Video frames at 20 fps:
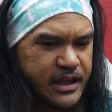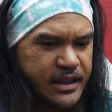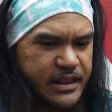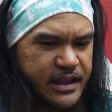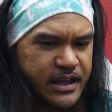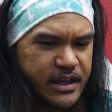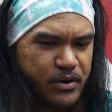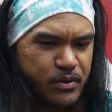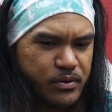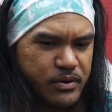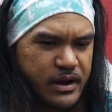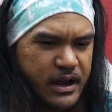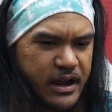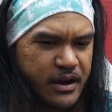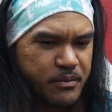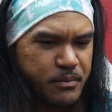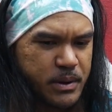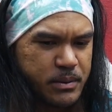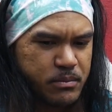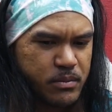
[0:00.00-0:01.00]
And then I
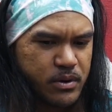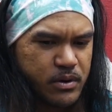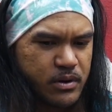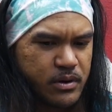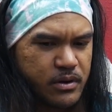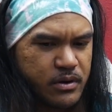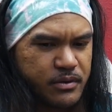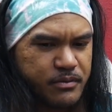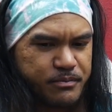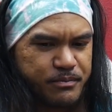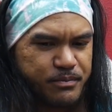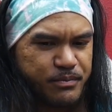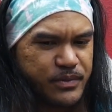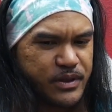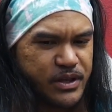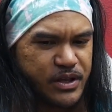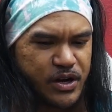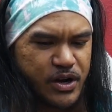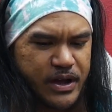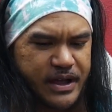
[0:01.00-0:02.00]
remember
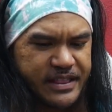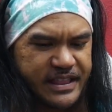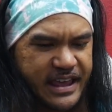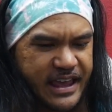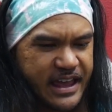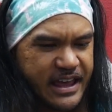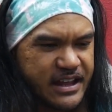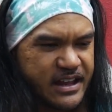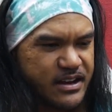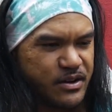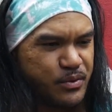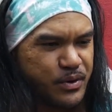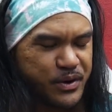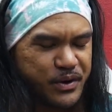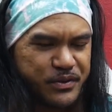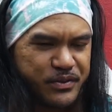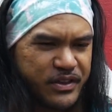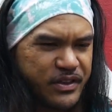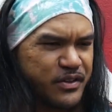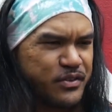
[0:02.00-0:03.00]
at the end, it
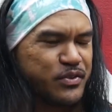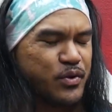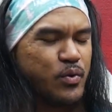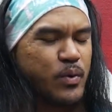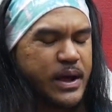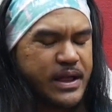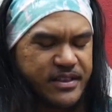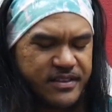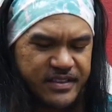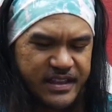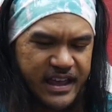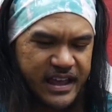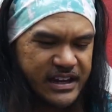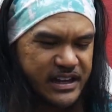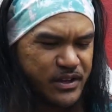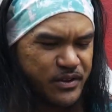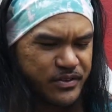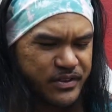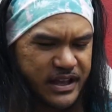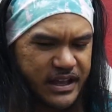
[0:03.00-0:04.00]
was a Wednesday,
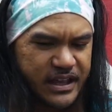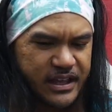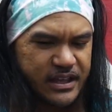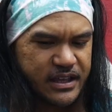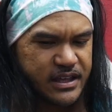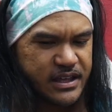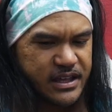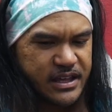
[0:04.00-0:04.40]
and he was like,